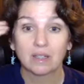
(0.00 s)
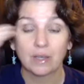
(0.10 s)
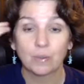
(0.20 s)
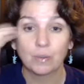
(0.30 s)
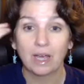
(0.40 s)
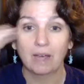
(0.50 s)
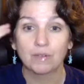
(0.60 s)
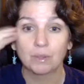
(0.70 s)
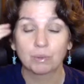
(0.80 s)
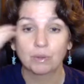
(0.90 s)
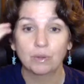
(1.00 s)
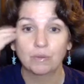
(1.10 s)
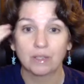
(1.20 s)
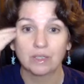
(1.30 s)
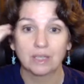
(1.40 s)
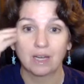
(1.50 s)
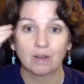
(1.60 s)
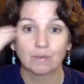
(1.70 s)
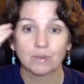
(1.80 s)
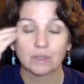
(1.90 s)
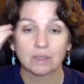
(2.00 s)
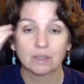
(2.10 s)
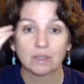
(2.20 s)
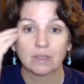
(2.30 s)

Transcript: like we have to prove ourselves.